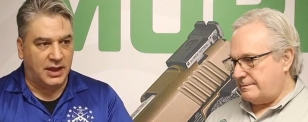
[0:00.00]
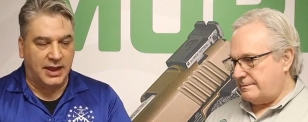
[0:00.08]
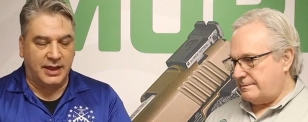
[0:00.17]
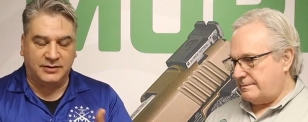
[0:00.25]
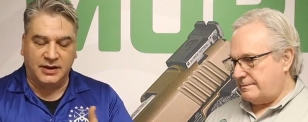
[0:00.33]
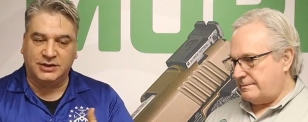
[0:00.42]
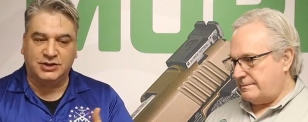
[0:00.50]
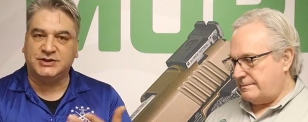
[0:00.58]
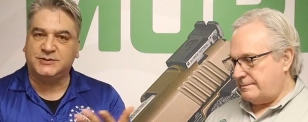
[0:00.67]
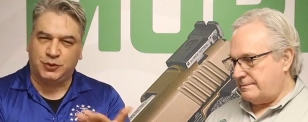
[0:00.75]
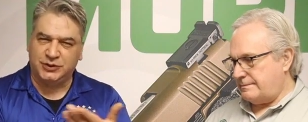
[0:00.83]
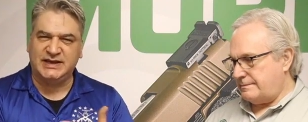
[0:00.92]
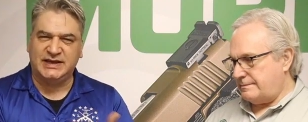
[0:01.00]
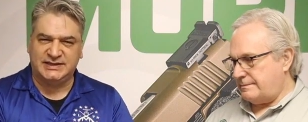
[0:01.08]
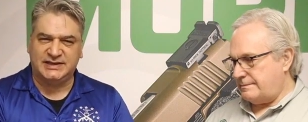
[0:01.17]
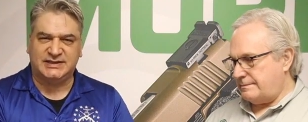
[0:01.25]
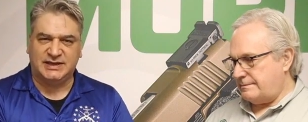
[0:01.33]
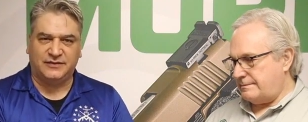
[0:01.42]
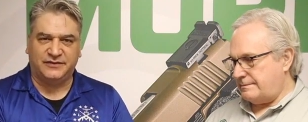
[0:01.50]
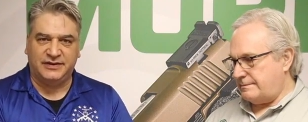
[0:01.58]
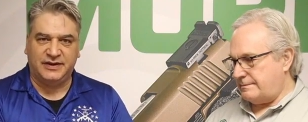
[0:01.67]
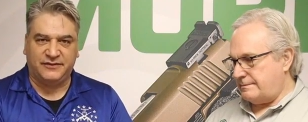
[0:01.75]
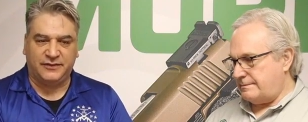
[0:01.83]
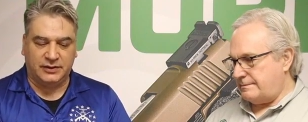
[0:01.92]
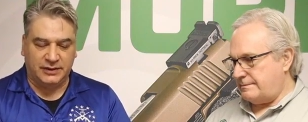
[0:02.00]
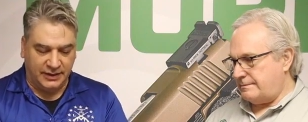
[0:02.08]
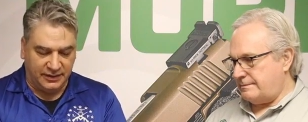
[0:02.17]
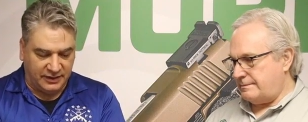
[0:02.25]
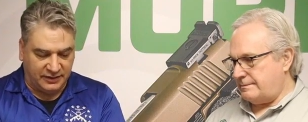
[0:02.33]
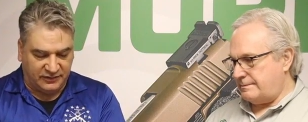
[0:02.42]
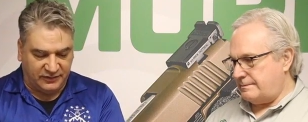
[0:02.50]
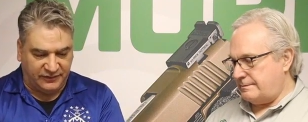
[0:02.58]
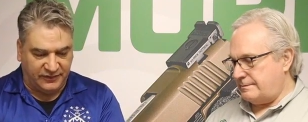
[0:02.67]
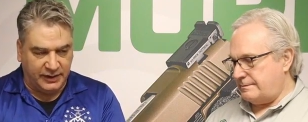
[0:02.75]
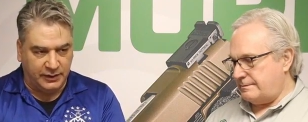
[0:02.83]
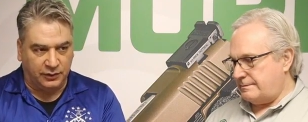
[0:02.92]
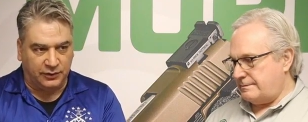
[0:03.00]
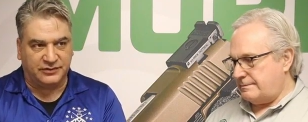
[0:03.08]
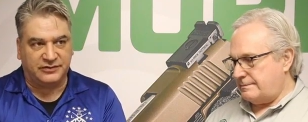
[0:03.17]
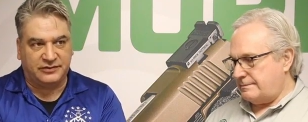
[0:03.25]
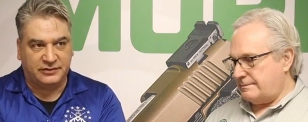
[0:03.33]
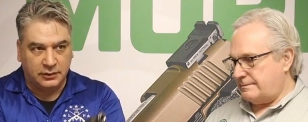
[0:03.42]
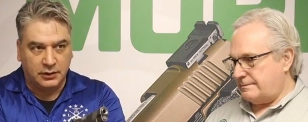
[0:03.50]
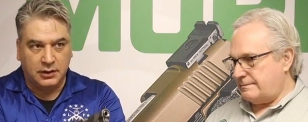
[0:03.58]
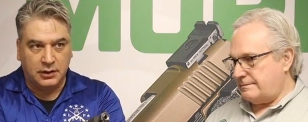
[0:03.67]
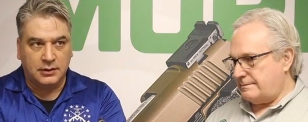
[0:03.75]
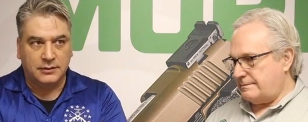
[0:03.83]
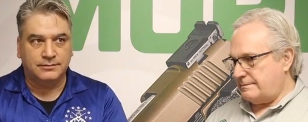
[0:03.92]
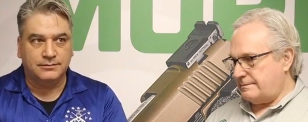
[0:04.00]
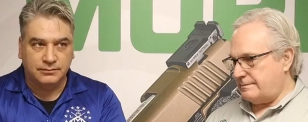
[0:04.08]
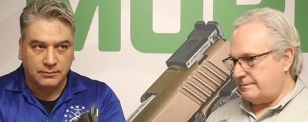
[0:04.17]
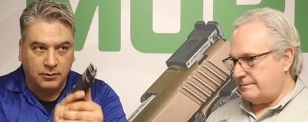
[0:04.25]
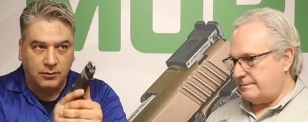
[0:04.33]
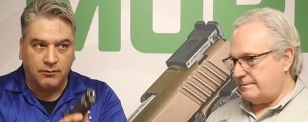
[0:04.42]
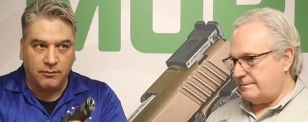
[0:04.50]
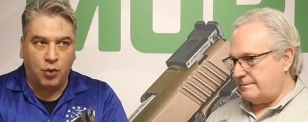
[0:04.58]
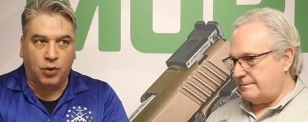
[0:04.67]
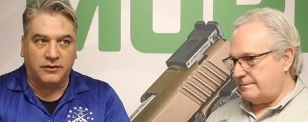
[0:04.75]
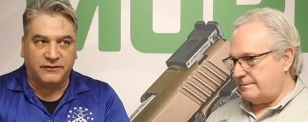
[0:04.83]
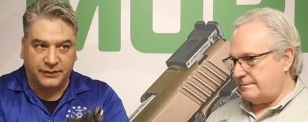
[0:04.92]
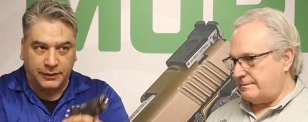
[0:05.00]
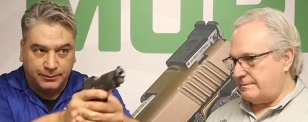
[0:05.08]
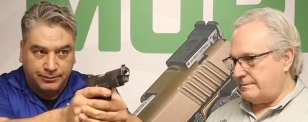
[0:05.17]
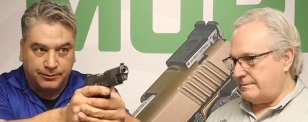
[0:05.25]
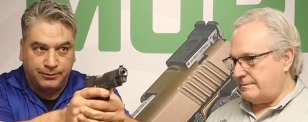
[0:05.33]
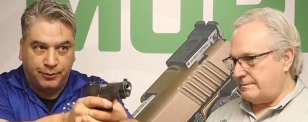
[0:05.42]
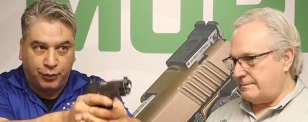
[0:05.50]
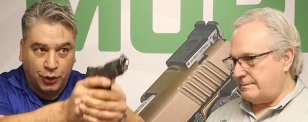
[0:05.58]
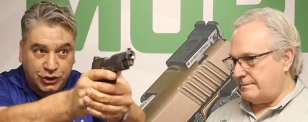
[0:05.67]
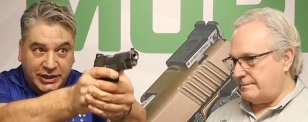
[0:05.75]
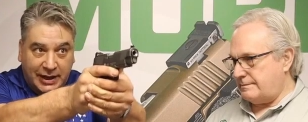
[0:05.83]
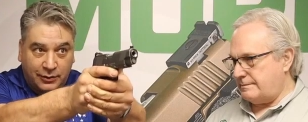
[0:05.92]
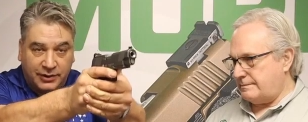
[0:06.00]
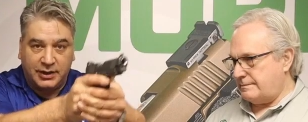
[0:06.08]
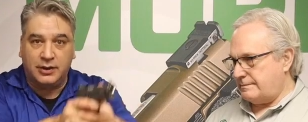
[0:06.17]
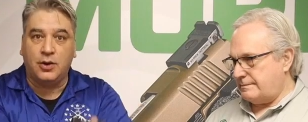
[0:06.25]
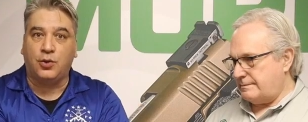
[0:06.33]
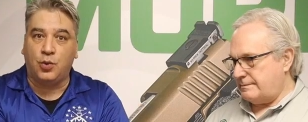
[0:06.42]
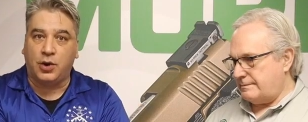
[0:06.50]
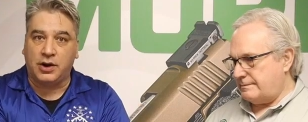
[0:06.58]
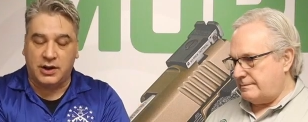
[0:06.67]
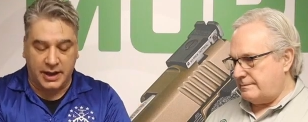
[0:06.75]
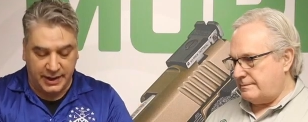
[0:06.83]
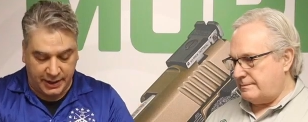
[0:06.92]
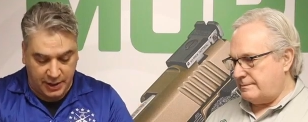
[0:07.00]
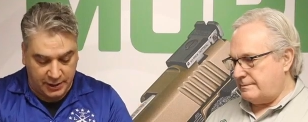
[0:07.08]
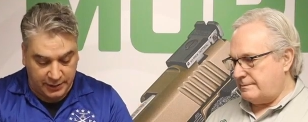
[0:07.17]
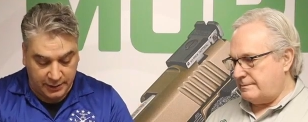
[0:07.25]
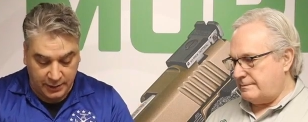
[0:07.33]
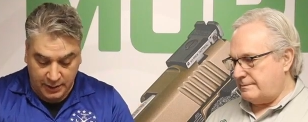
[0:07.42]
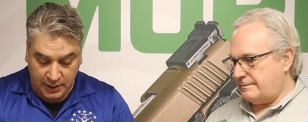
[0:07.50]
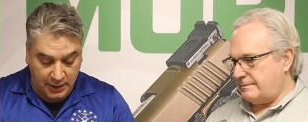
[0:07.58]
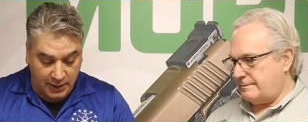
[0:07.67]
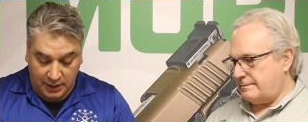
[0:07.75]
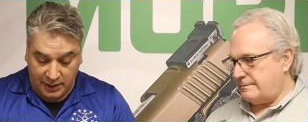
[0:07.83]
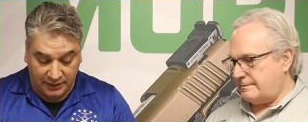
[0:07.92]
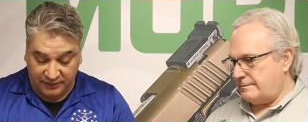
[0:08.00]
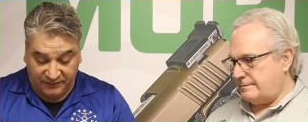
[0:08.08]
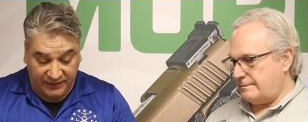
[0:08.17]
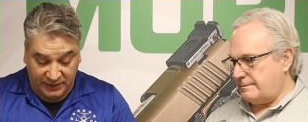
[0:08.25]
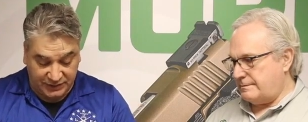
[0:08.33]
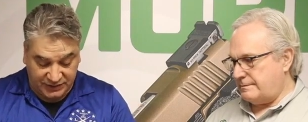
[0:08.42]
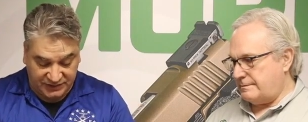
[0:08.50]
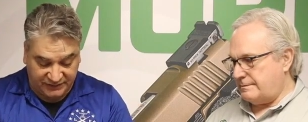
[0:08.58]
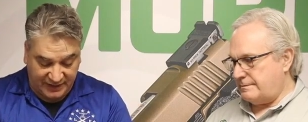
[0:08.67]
Speaker 1: it, it just presents itself differently. This feels more of a push out and go to work kind of gun. Uh, the feel is just